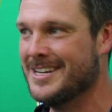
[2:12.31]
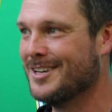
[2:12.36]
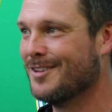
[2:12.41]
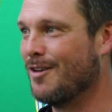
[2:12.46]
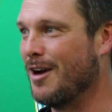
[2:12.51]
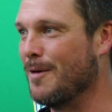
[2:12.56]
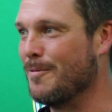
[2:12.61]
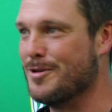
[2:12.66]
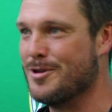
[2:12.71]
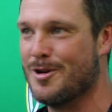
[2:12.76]

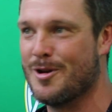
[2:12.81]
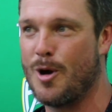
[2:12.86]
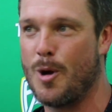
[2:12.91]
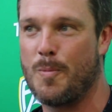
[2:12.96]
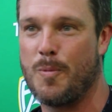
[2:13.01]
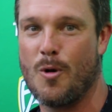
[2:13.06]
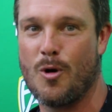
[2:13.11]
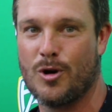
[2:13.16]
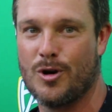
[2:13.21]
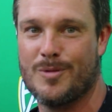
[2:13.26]
Right? When you're in our
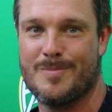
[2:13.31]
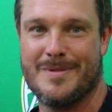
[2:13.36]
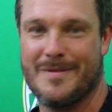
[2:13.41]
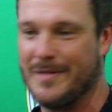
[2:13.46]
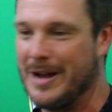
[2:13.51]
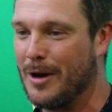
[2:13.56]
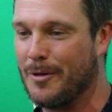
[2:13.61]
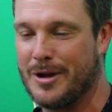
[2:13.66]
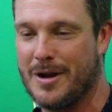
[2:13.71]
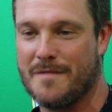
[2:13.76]
program, I
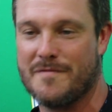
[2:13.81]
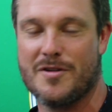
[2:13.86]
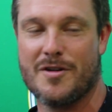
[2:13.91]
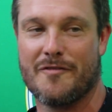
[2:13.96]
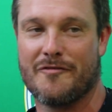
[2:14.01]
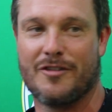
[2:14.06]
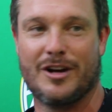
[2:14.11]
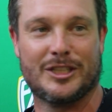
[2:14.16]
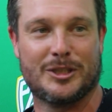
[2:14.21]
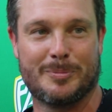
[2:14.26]
don't care if you're a
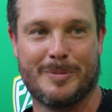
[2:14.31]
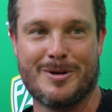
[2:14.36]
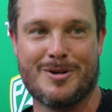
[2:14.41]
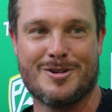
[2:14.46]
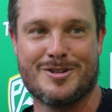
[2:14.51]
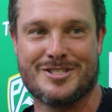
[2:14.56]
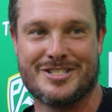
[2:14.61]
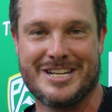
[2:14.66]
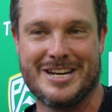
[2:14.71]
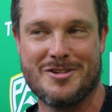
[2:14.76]
freshman or
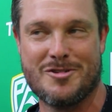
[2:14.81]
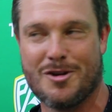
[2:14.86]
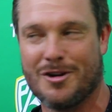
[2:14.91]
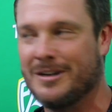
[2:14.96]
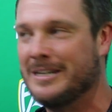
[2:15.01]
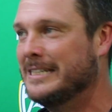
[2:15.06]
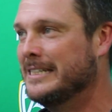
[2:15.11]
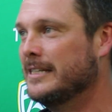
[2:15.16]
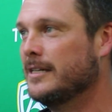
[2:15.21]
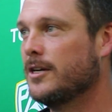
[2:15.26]
a senior,
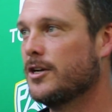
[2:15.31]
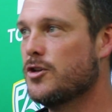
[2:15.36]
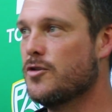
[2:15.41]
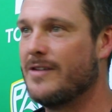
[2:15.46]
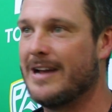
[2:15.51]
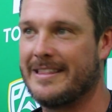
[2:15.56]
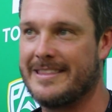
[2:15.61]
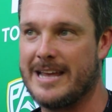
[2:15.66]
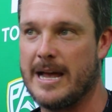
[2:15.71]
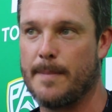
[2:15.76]
you've
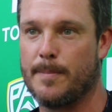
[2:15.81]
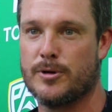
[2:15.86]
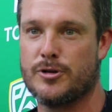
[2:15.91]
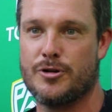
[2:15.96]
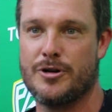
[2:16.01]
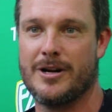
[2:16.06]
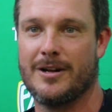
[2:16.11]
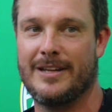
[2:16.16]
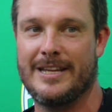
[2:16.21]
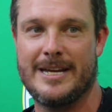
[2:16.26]
got the
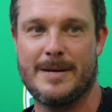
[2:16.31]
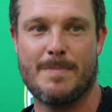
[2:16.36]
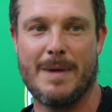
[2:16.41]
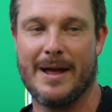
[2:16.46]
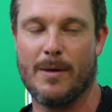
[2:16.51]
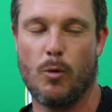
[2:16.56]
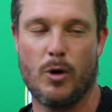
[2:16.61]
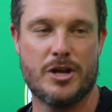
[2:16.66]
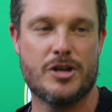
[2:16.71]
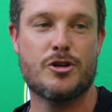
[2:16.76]
opportunity to lead
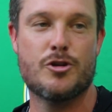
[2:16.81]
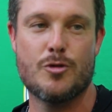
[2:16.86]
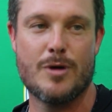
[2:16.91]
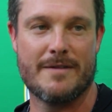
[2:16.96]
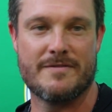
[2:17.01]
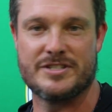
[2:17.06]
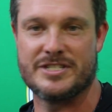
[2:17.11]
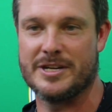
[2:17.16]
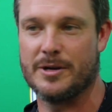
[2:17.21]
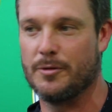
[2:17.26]
by what you do
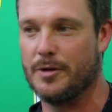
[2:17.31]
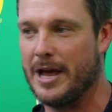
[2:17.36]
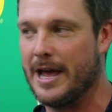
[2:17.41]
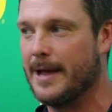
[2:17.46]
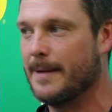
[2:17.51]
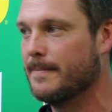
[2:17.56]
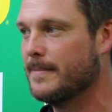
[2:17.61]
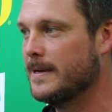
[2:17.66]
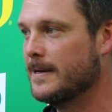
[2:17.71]
every single day.